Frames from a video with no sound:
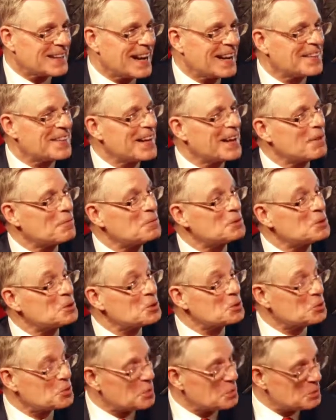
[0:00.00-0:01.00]
and that was
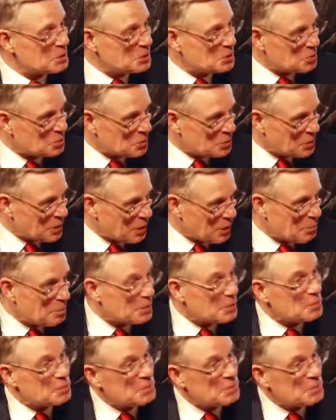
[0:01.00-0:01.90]
a tribute to Audrey Hepburn,